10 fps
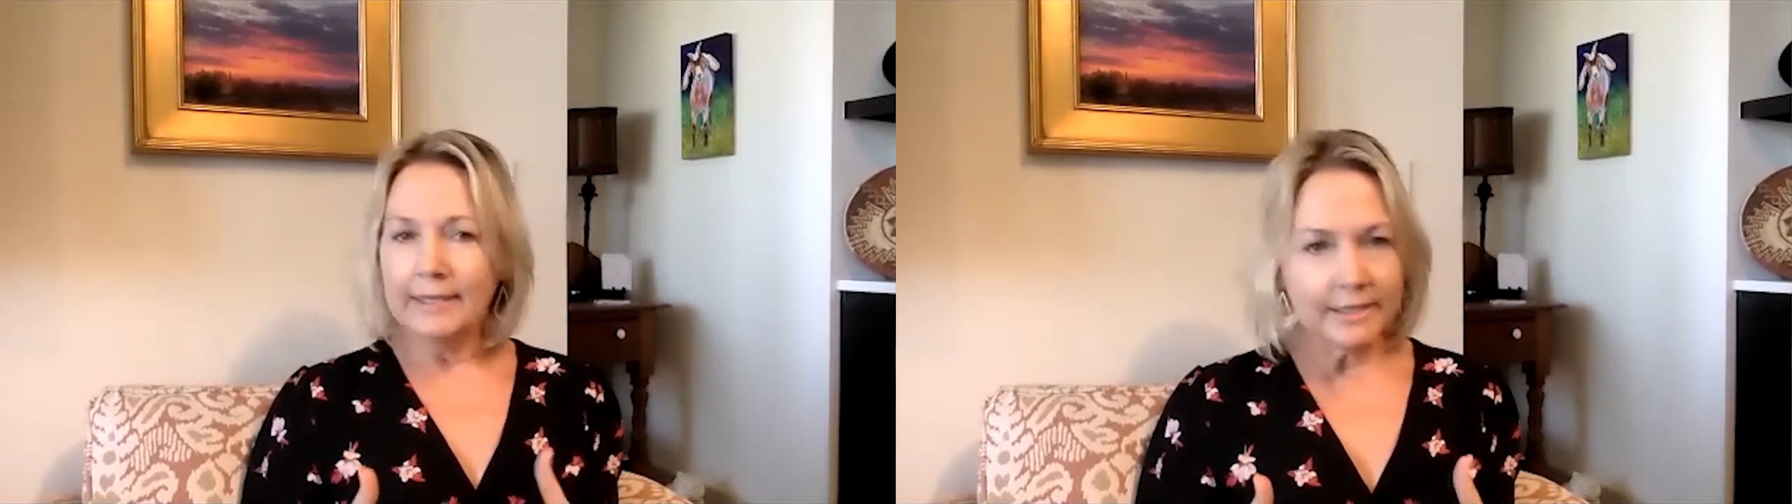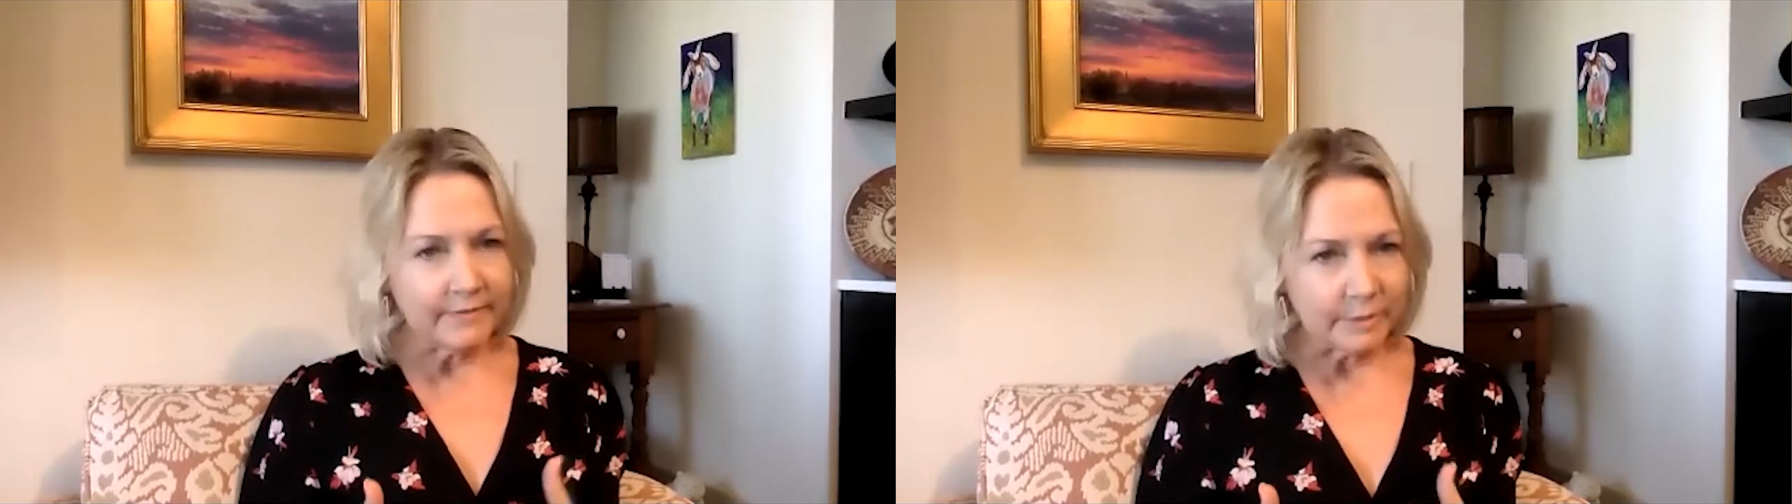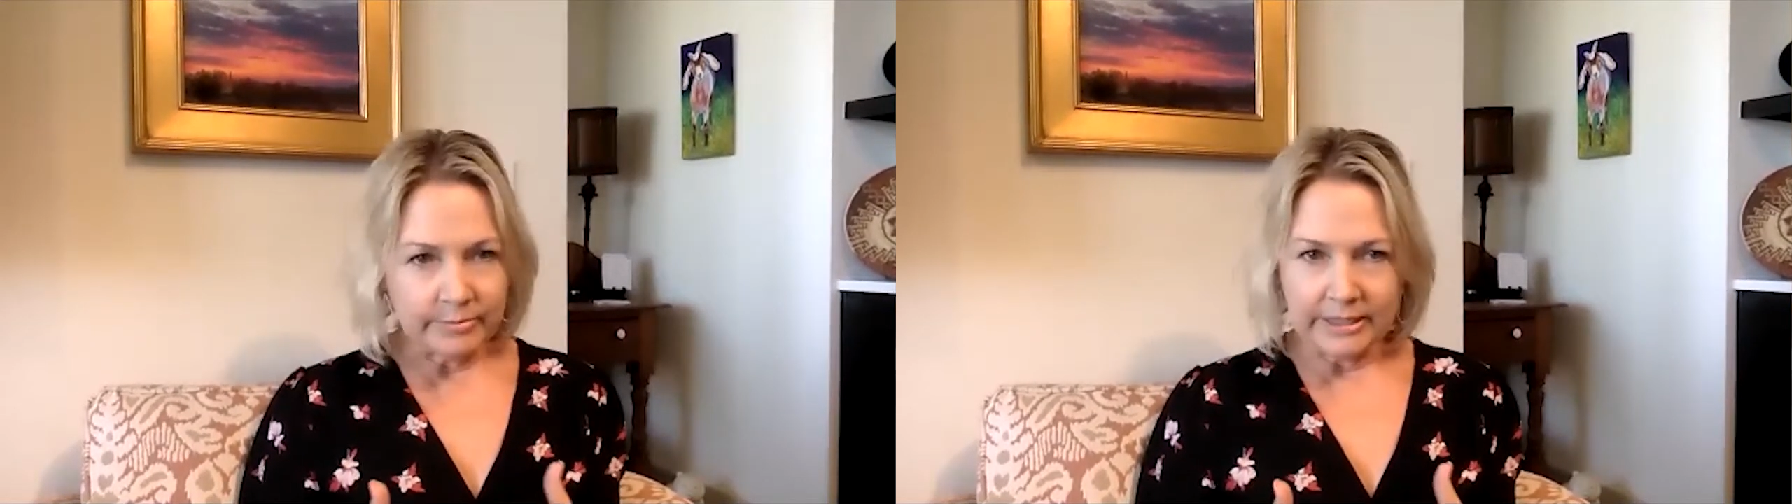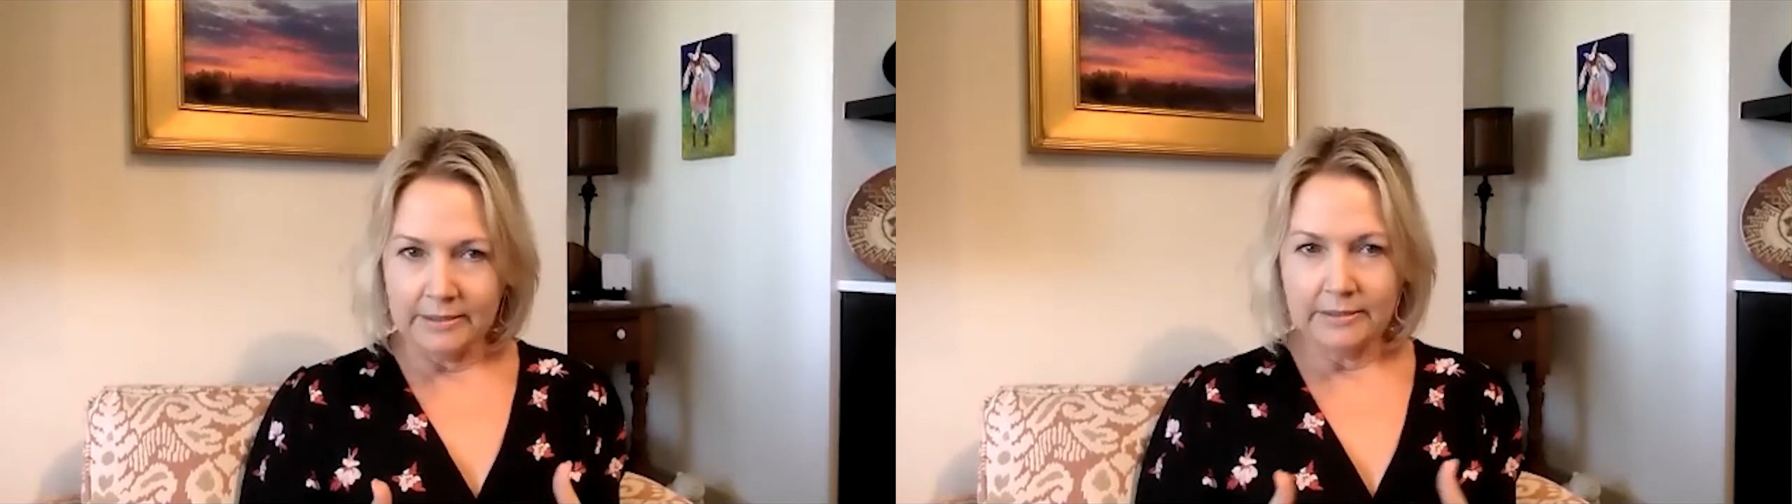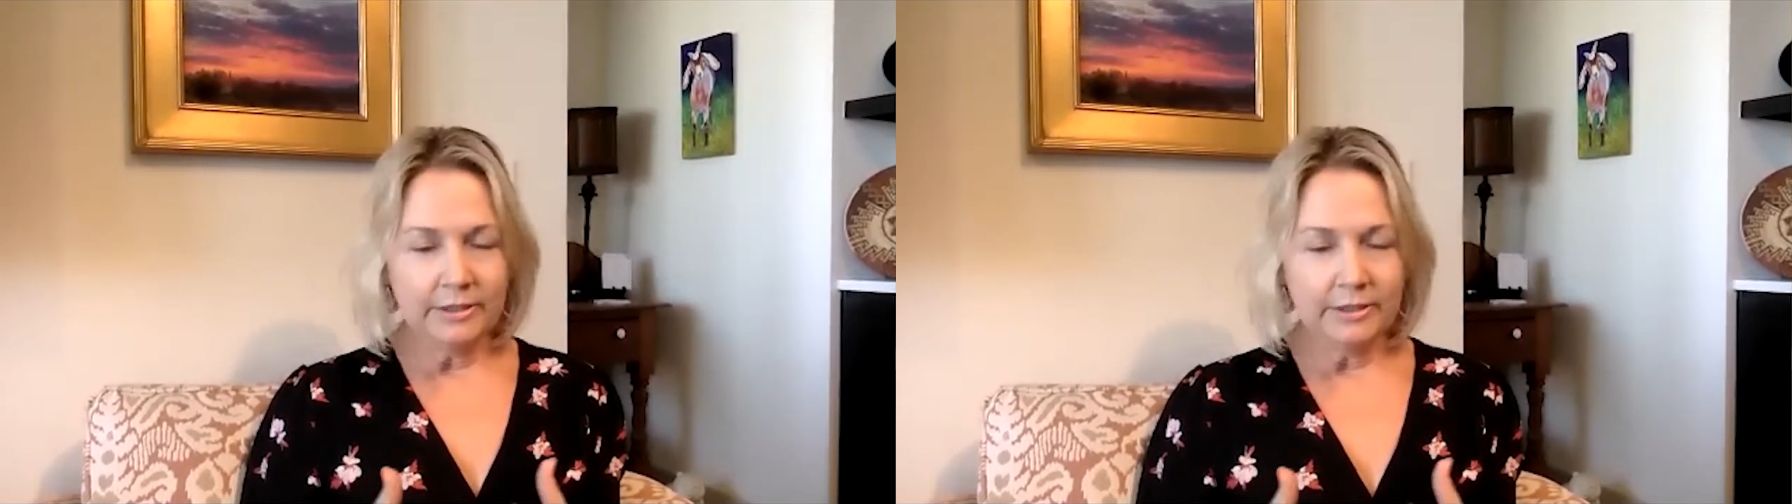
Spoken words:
to give him, but